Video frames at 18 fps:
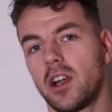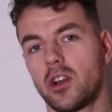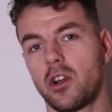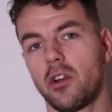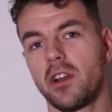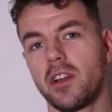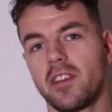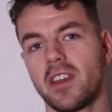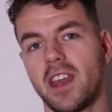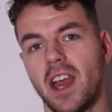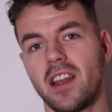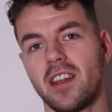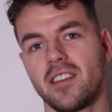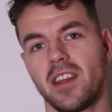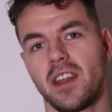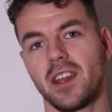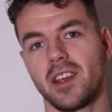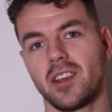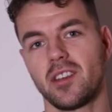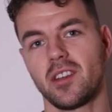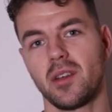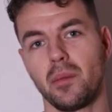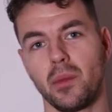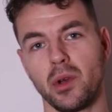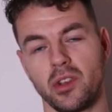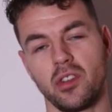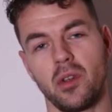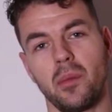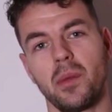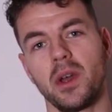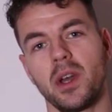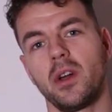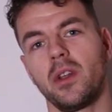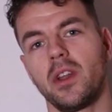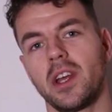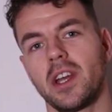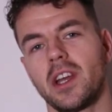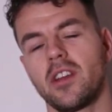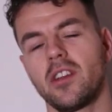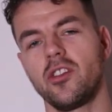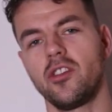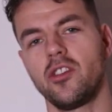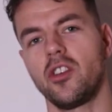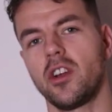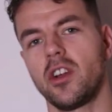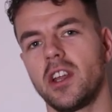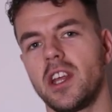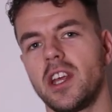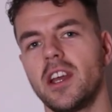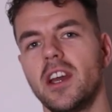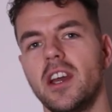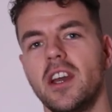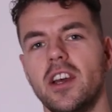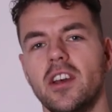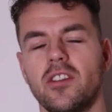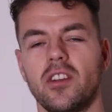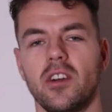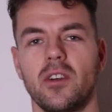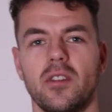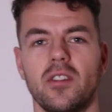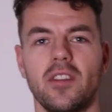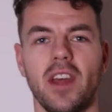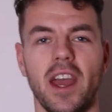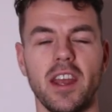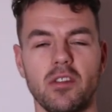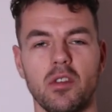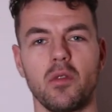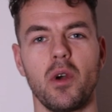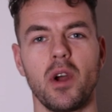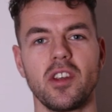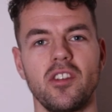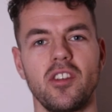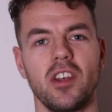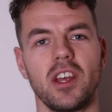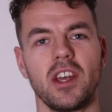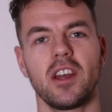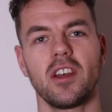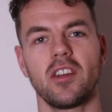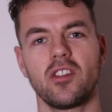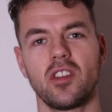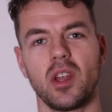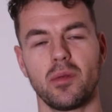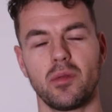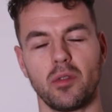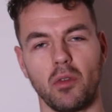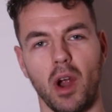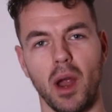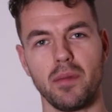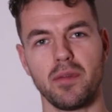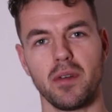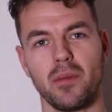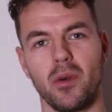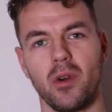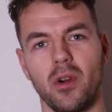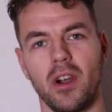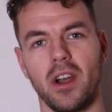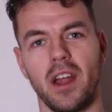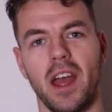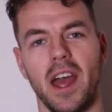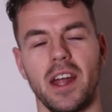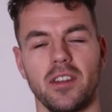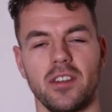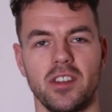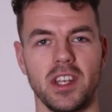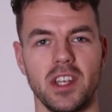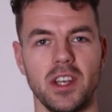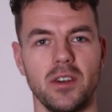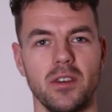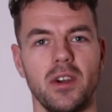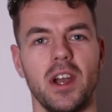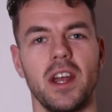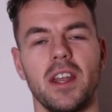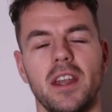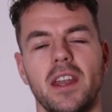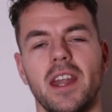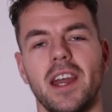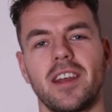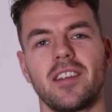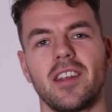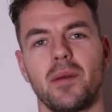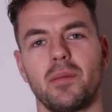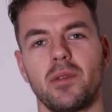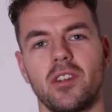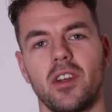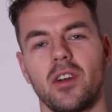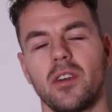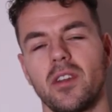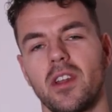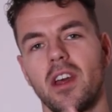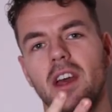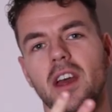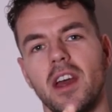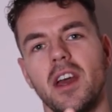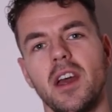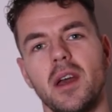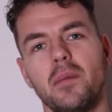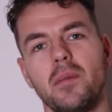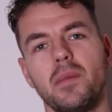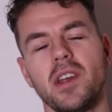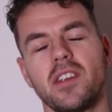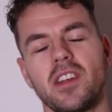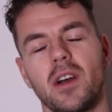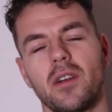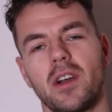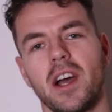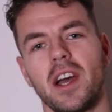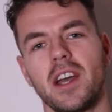current calisthenics muscle building journey. So thanks for watching, subscribe for more, and see you in the next episode. Peace out